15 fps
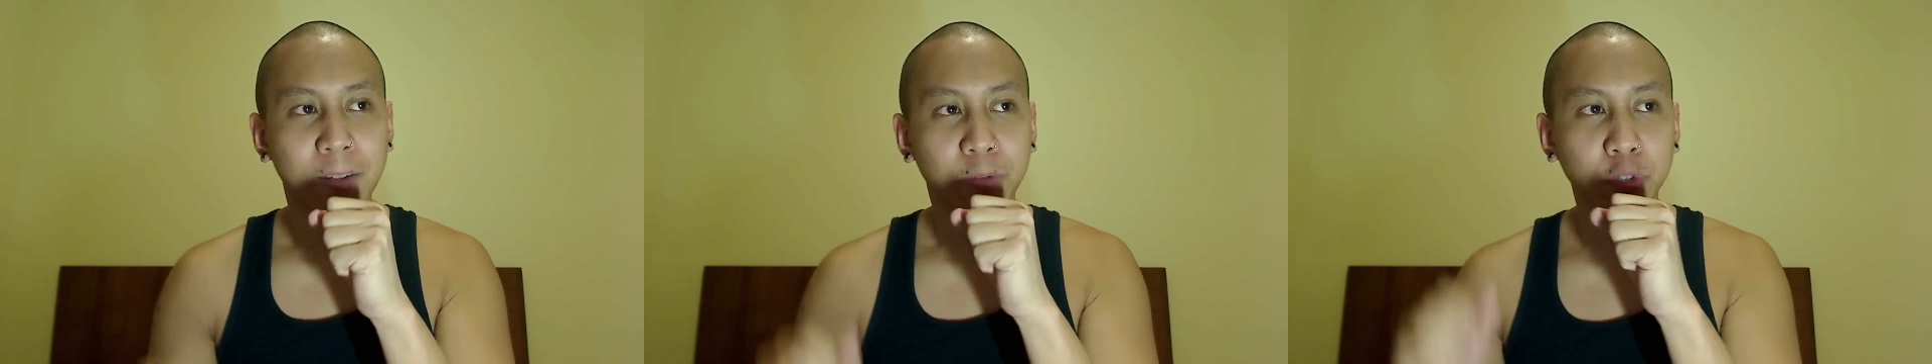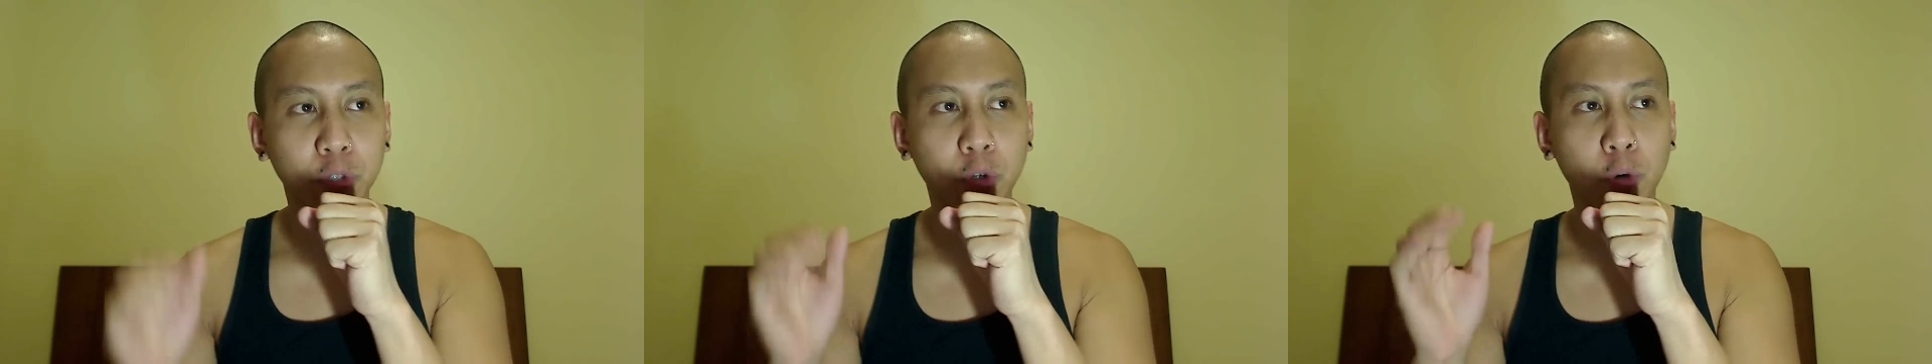
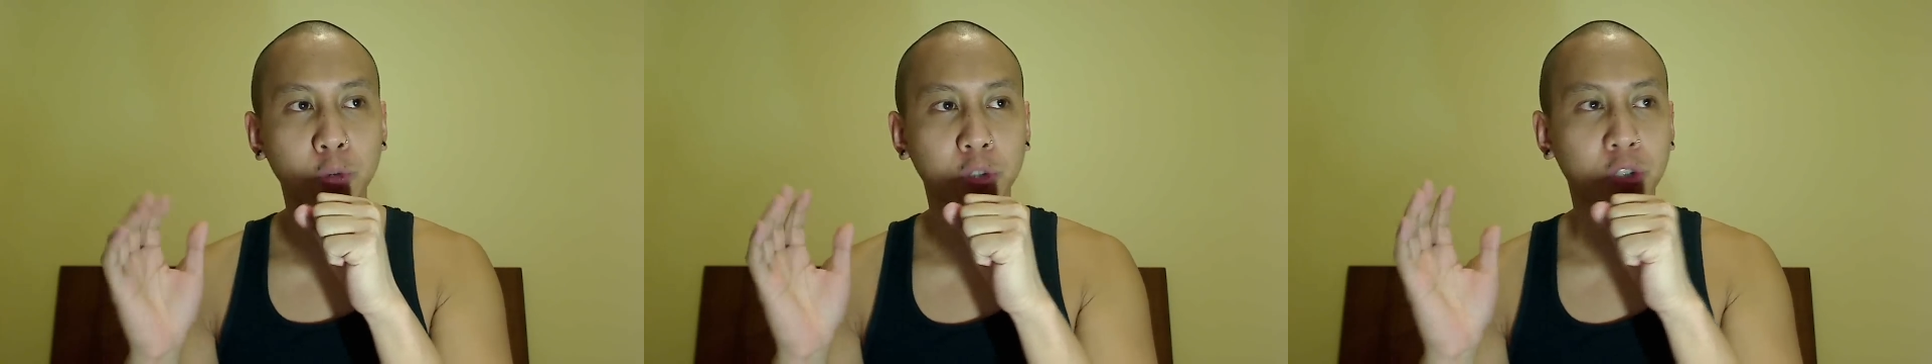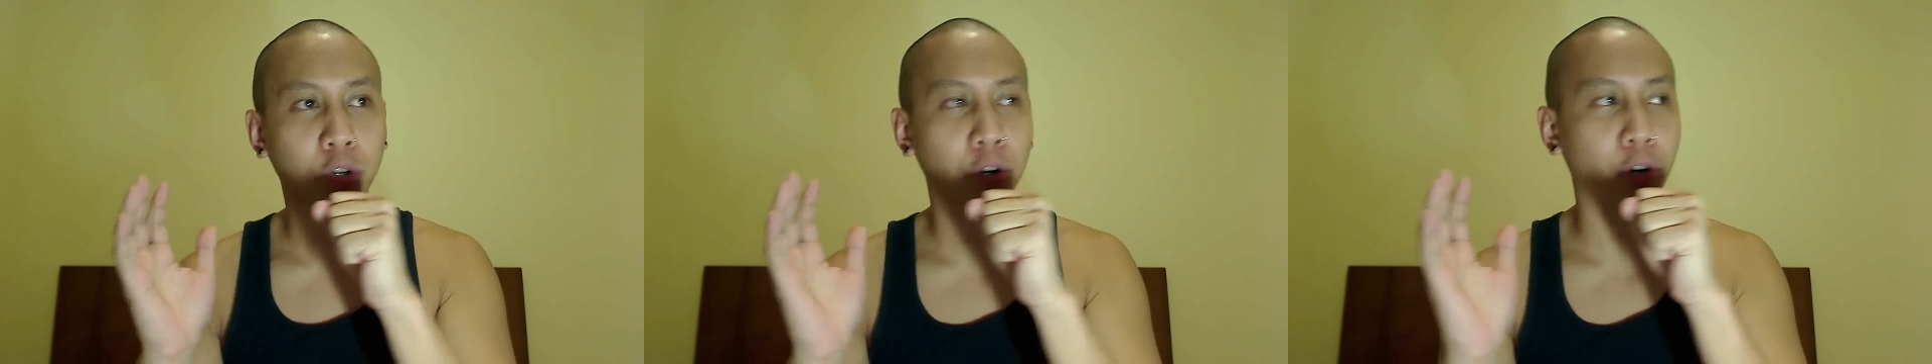you
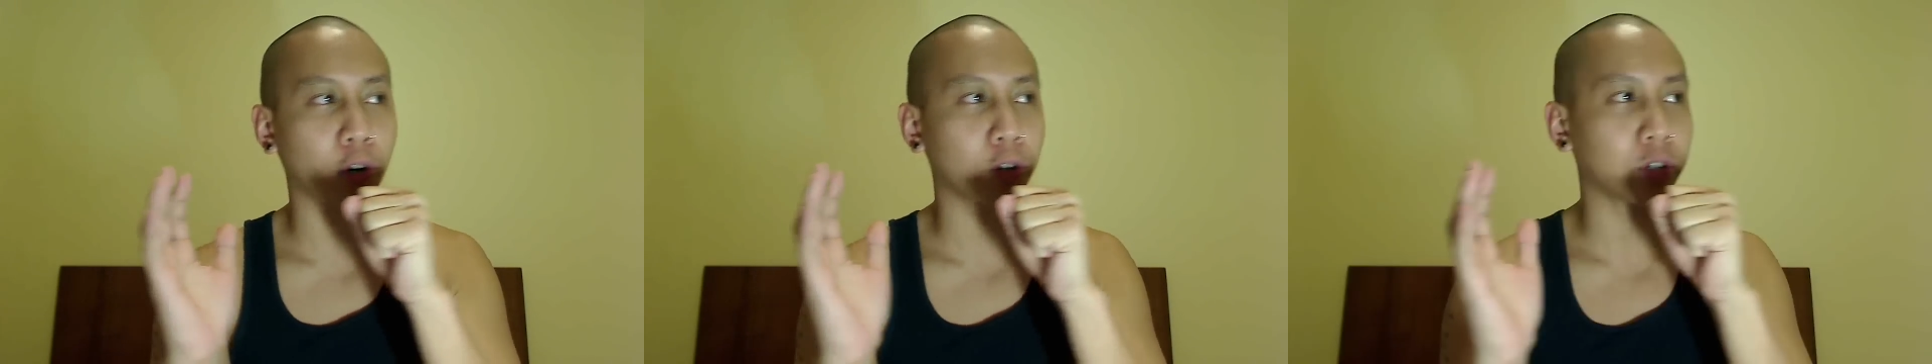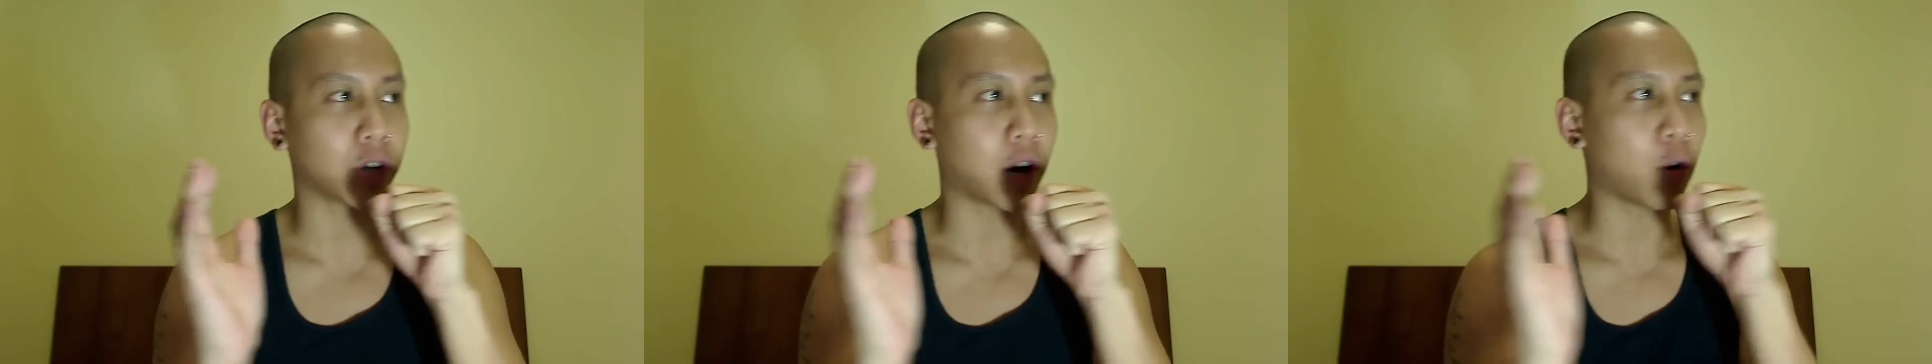don't
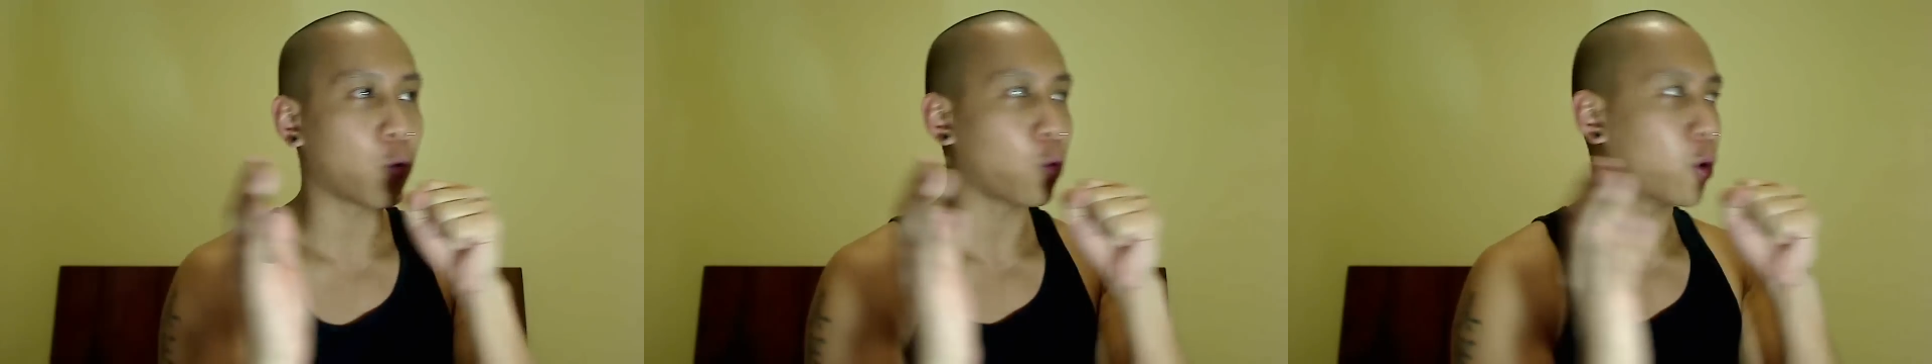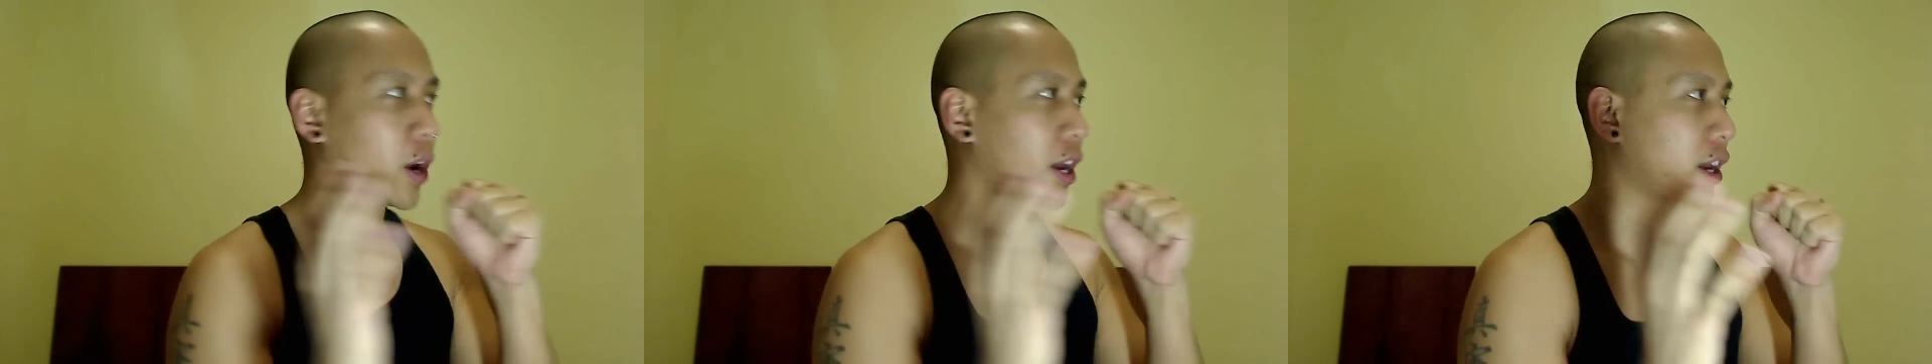turn
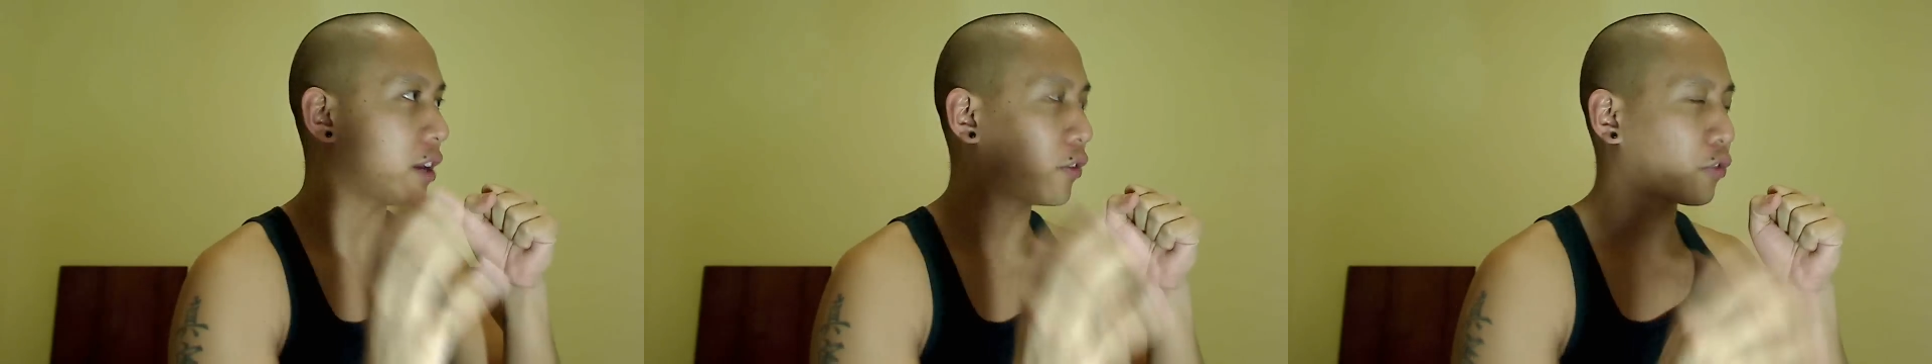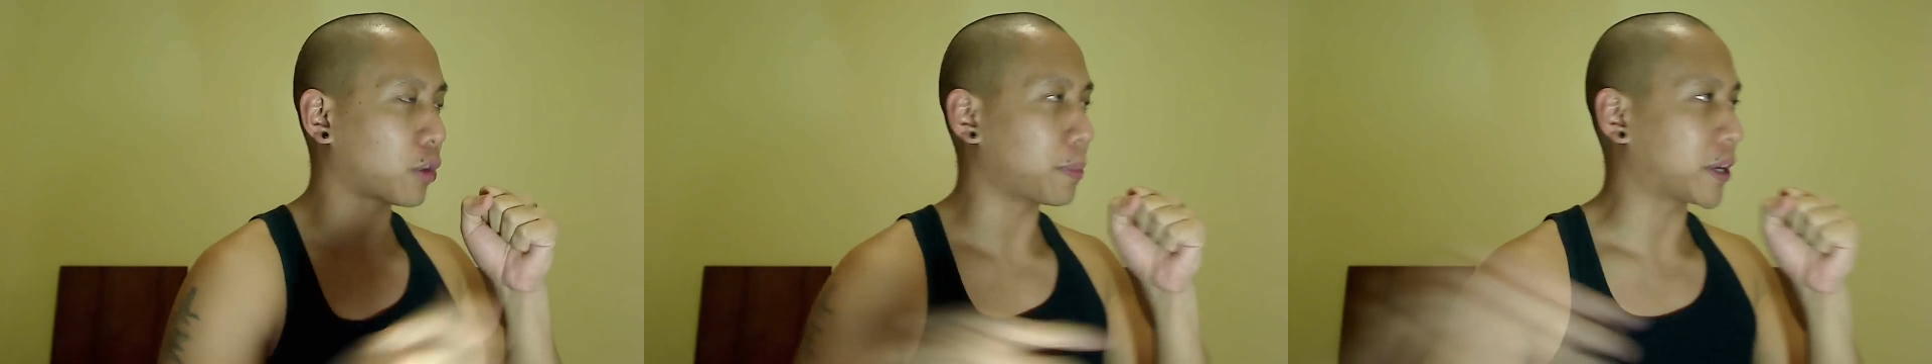away
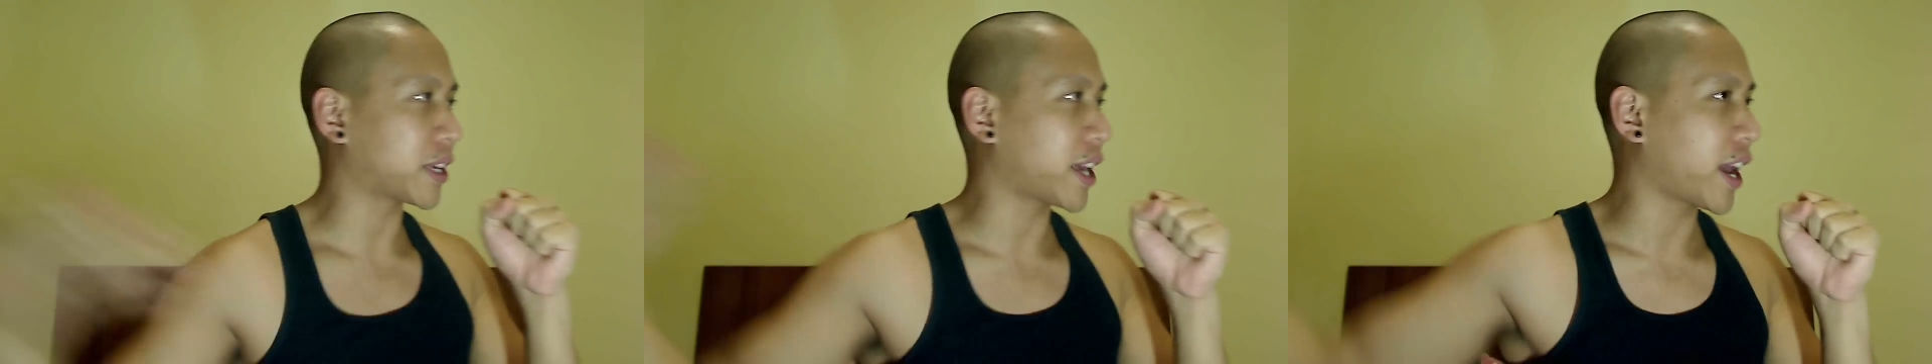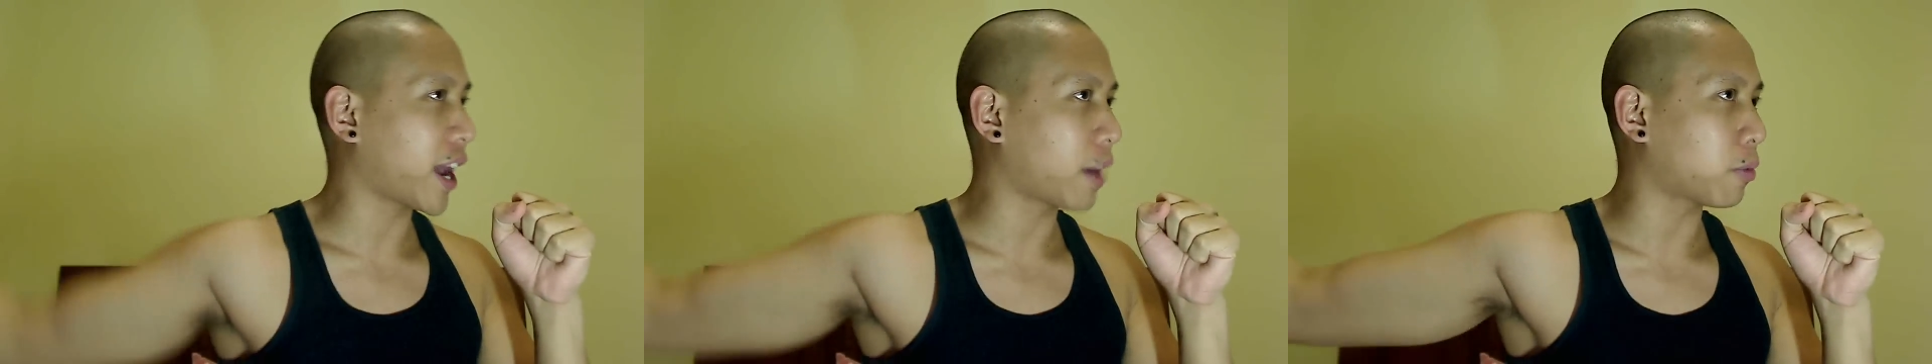from a
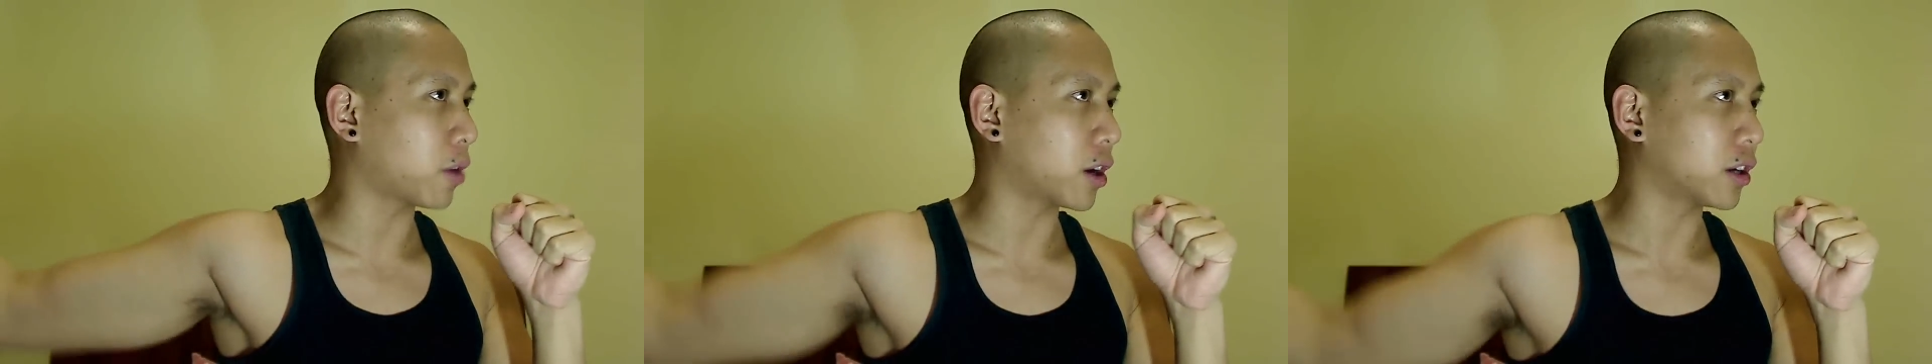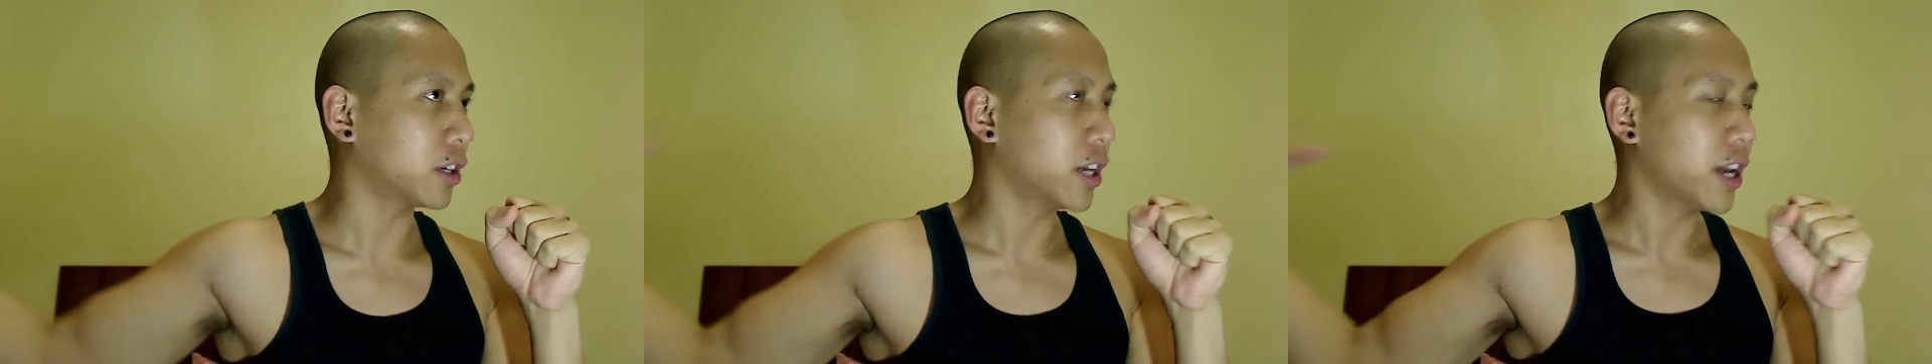camera